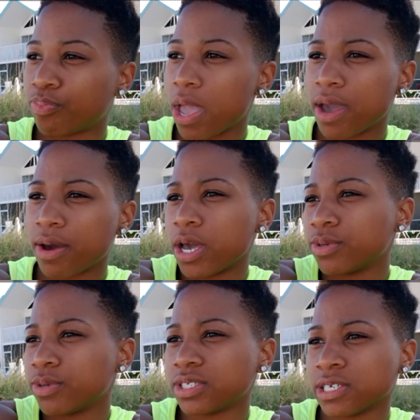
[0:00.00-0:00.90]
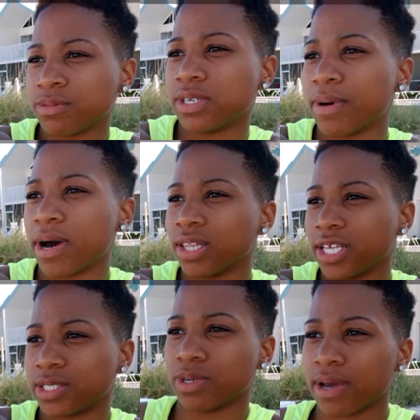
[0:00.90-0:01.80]
it was just something about
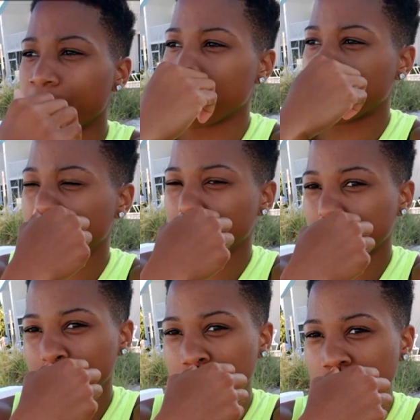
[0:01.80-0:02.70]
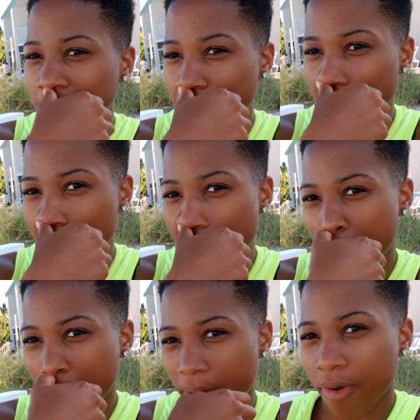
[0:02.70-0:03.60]
Lex when I met her that
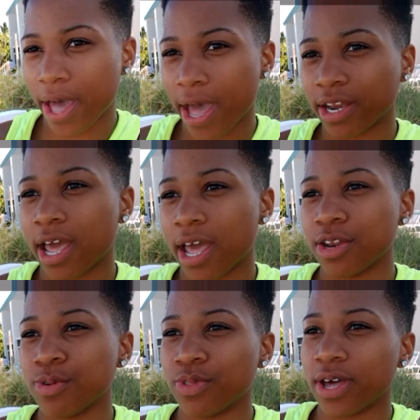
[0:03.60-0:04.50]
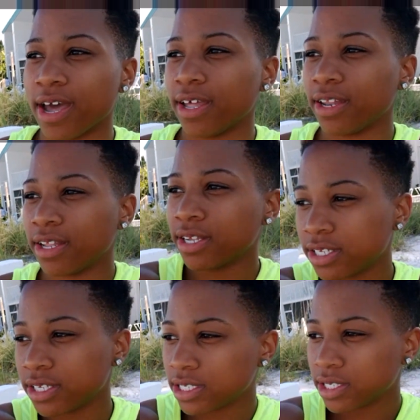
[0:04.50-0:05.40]
I knew that
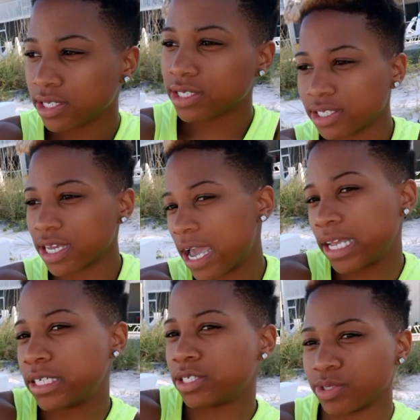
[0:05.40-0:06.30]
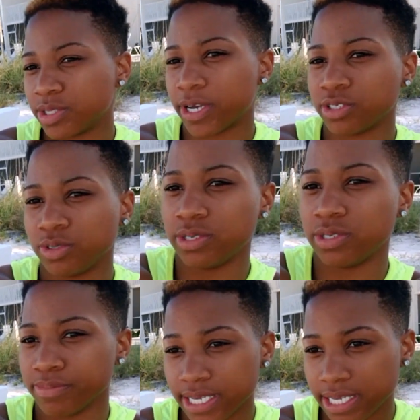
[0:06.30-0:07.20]
she was special to
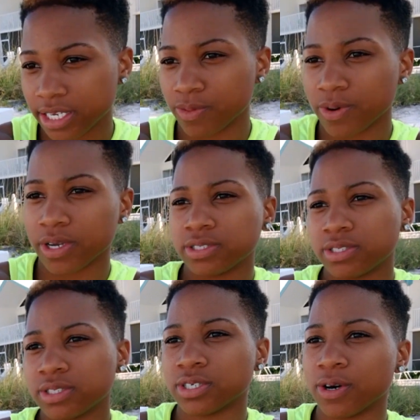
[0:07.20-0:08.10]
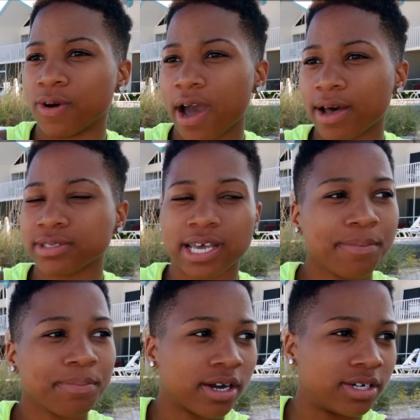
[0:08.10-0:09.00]
me anyways. So I was like,
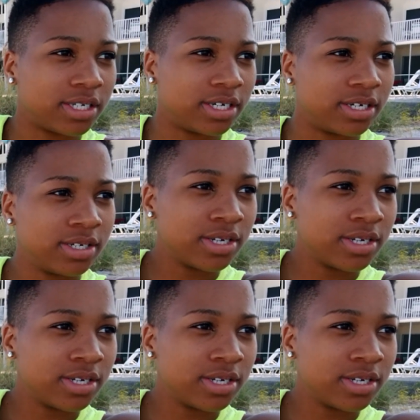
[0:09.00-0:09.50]
I'm not going to